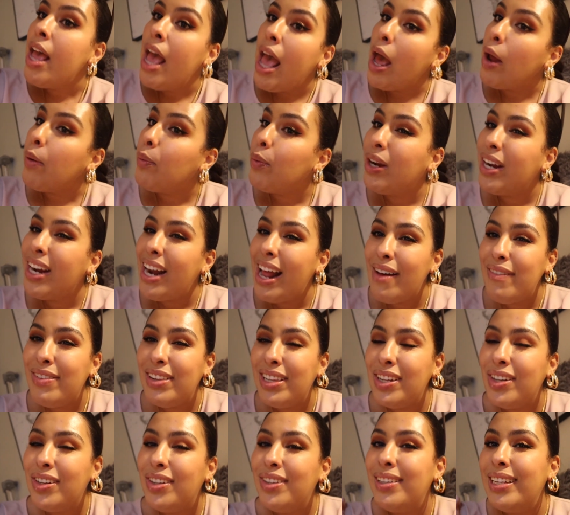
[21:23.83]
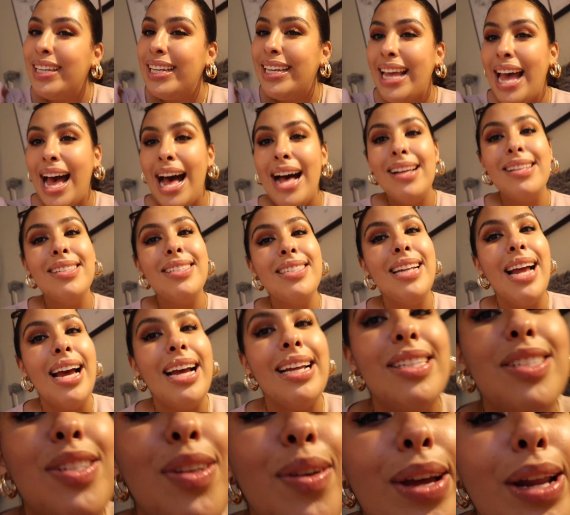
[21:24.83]
and we're gonna have a little gals
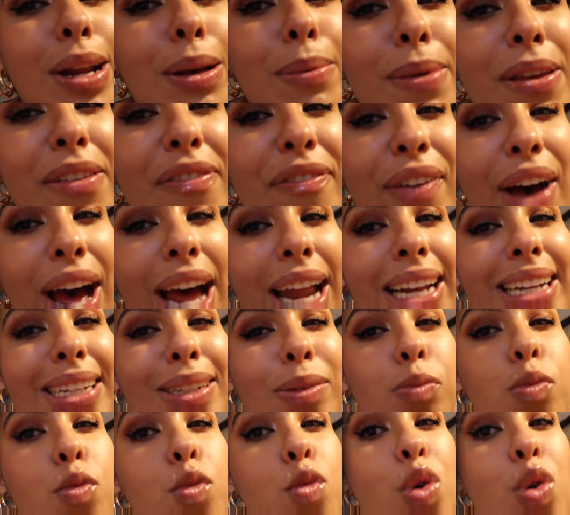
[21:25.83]
night, so it'll be fun.